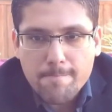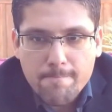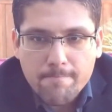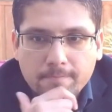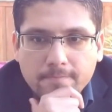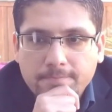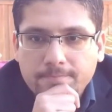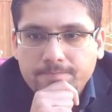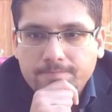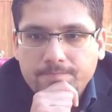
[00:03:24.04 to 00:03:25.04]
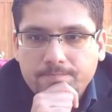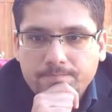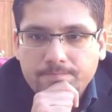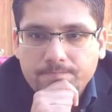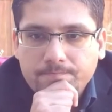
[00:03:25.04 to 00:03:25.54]

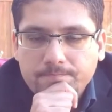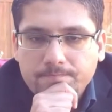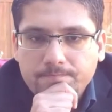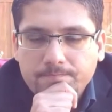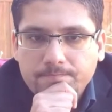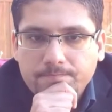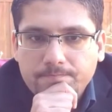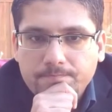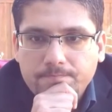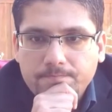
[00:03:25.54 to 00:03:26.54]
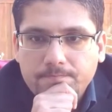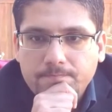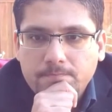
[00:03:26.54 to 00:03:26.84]
(silence)